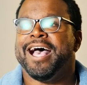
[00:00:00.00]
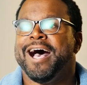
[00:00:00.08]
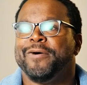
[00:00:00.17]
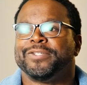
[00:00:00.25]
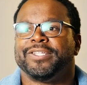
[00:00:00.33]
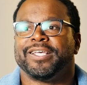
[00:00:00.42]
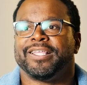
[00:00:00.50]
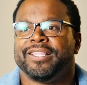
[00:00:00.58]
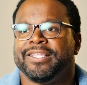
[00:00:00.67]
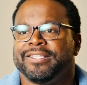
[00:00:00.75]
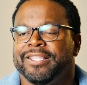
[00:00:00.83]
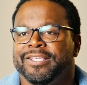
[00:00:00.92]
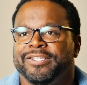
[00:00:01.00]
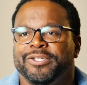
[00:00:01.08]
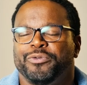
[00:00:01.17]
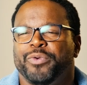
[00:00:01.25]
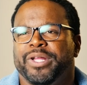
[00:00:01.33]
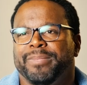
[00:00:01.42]
I was looking at this, I
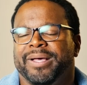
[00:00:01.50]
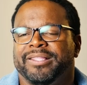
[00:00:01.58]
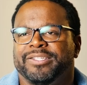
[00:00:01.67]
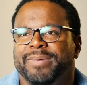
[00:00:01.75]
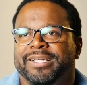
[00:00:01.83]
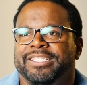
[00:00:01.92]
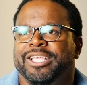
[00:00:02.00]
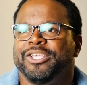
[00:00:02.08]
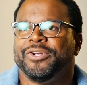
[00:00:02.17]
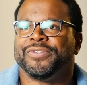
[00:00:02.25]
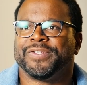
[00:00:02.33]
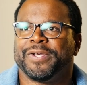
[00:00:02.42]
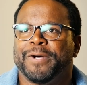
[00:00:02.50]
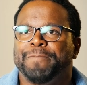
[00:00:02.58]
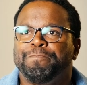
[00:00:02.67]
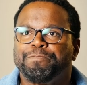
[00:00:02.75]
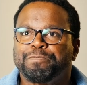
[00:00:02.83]
was reading about this about 10 years ago.